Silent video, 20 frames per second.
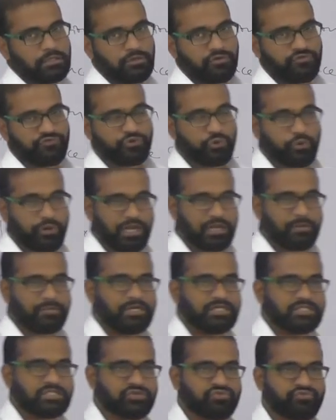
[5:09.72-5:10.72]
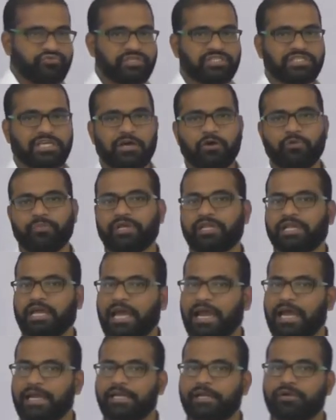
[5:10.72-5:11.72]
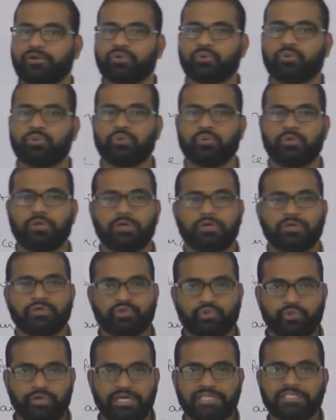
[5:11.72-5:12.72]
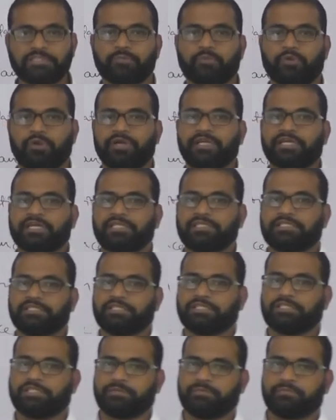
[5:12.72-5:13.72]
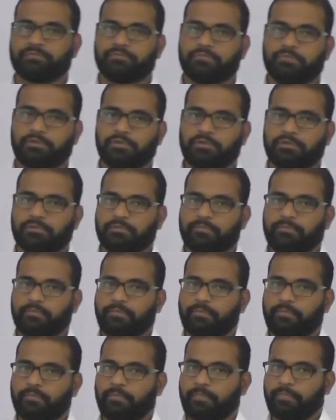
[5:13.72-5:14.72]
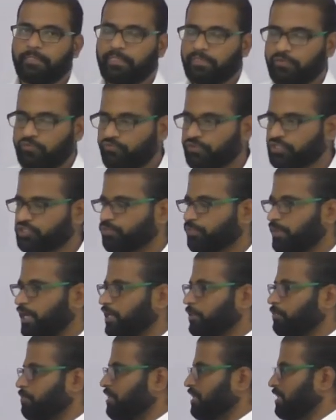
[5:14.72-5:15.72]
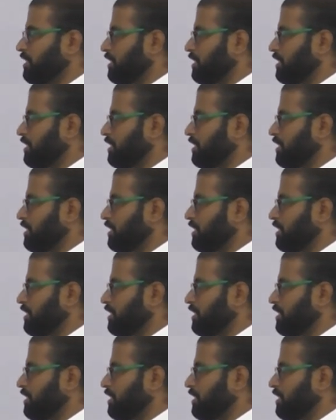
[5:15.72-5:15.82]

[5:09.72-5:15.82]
few elements which have been added to today's political system which might be